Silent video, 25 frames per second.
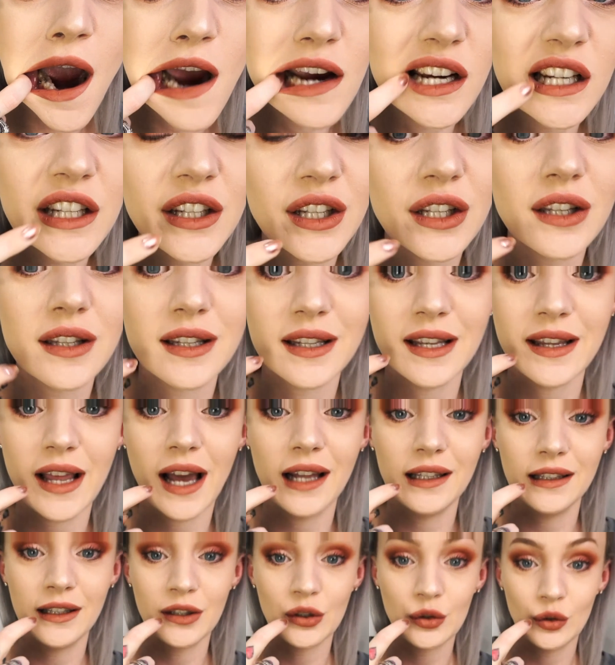you can see
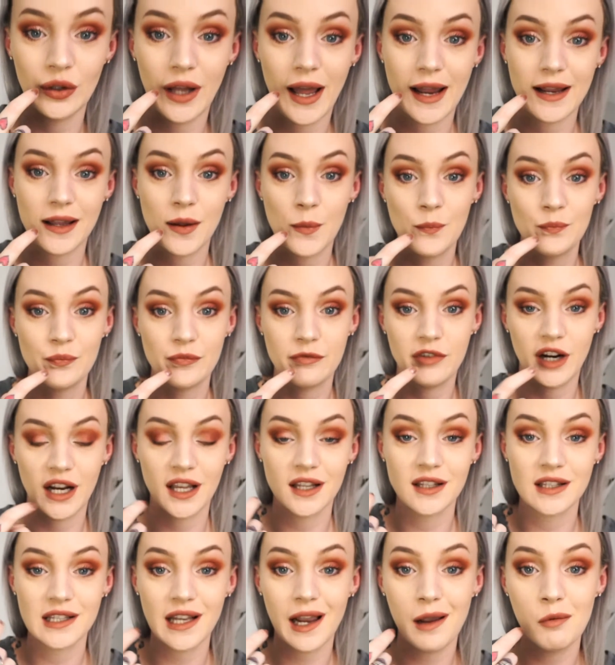that little like
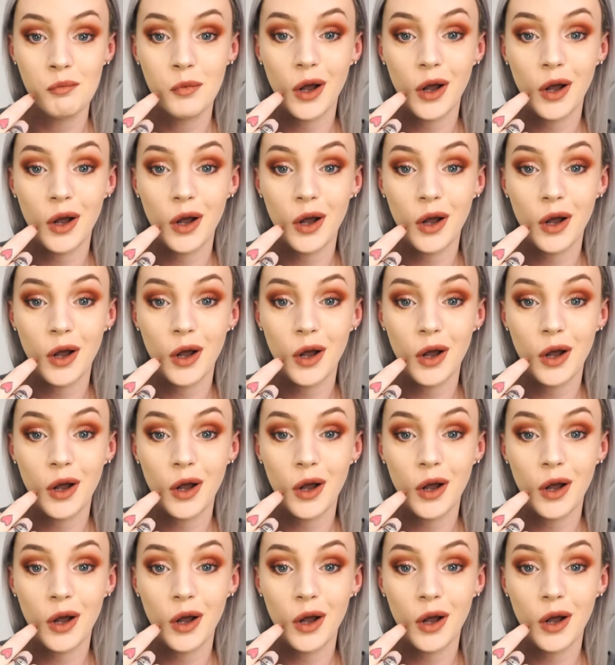Frankenstein